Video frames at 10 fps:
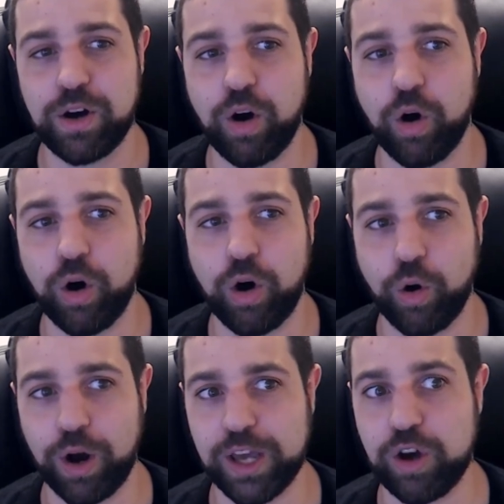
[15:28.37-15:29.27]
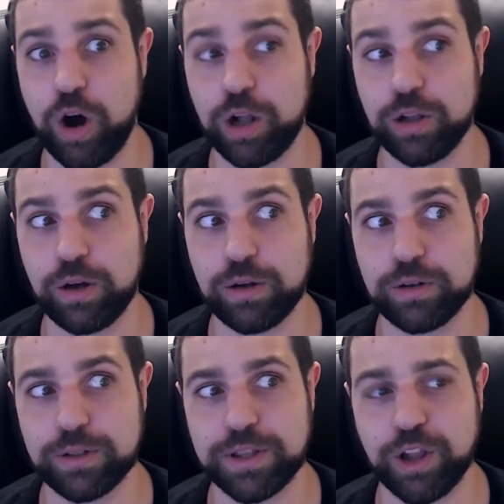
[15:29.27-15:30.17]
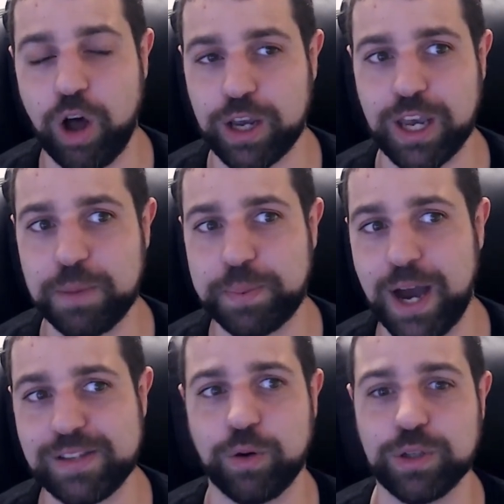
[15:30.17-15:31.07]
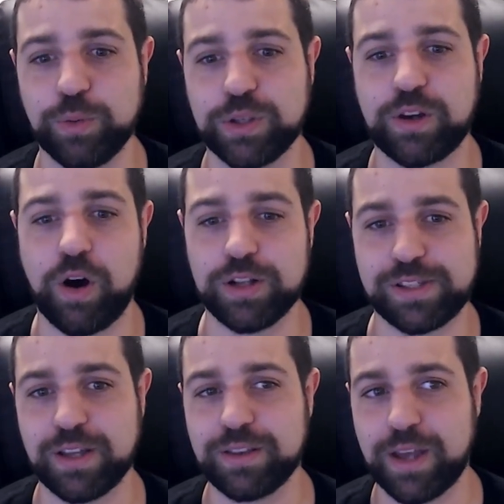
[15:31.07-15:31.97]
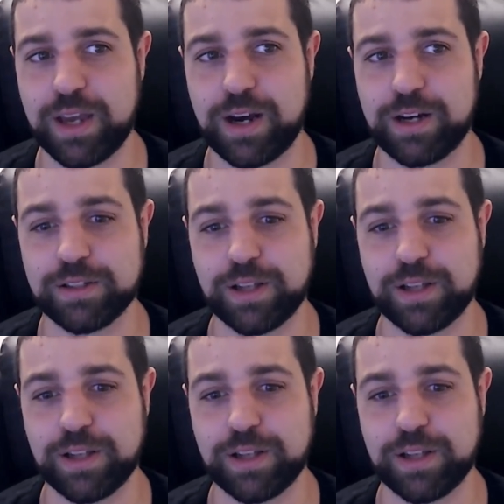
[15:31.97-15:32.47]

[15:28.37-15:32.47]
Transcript: or I call the logging APIs only with constant data,